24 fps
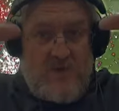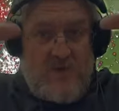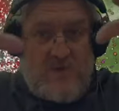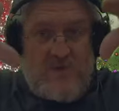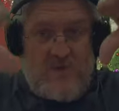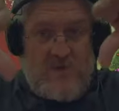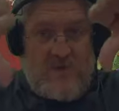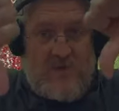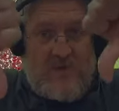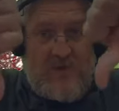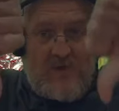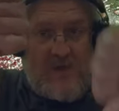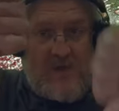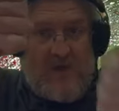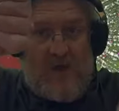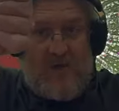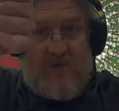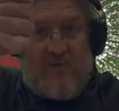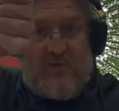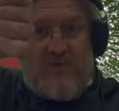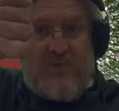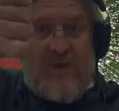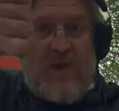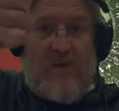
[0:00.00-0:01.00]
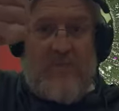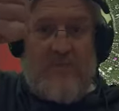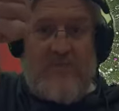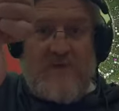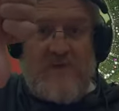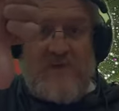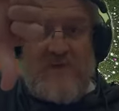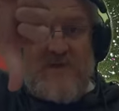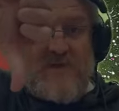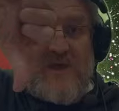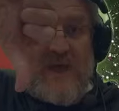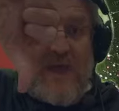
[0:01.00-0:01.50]
Doing a
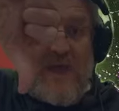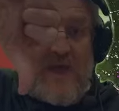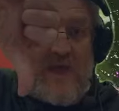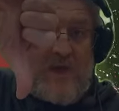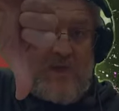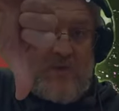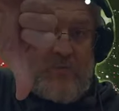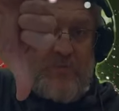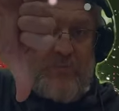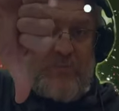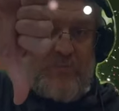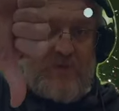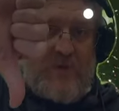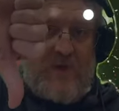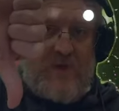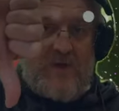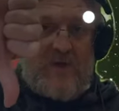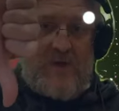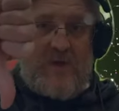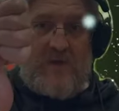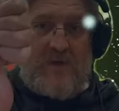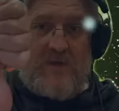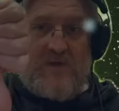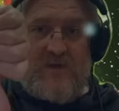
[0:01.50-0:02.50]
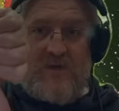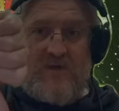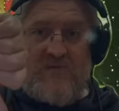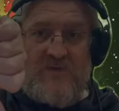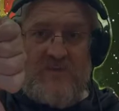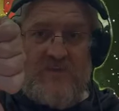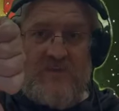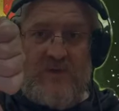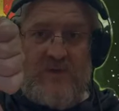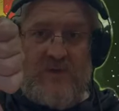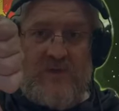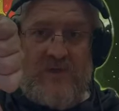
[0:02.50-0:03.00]
thumbs down
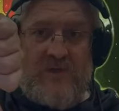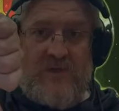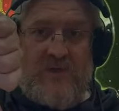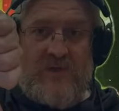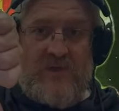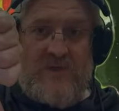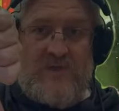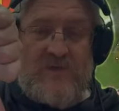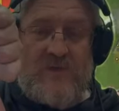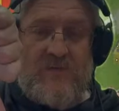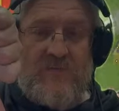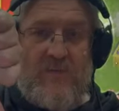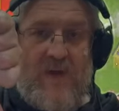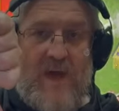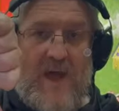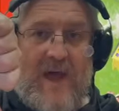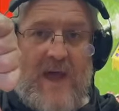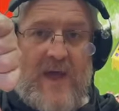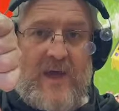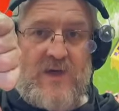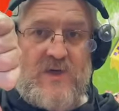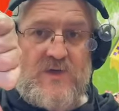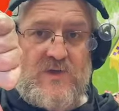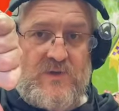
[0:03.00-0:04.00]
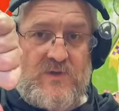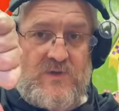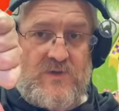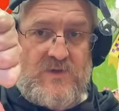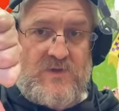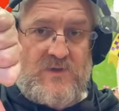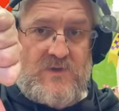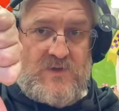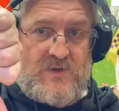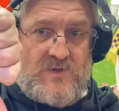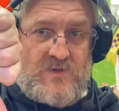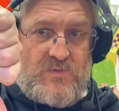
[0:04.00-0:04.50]
gives me some
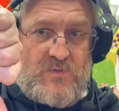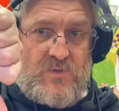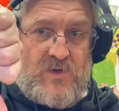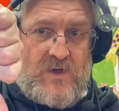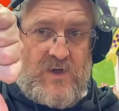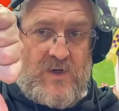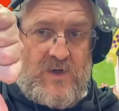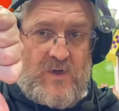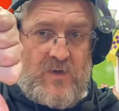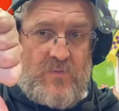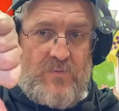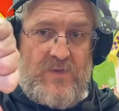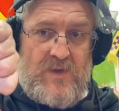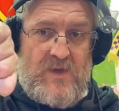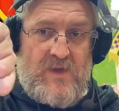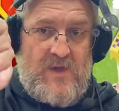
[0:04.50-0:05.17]
actions as well.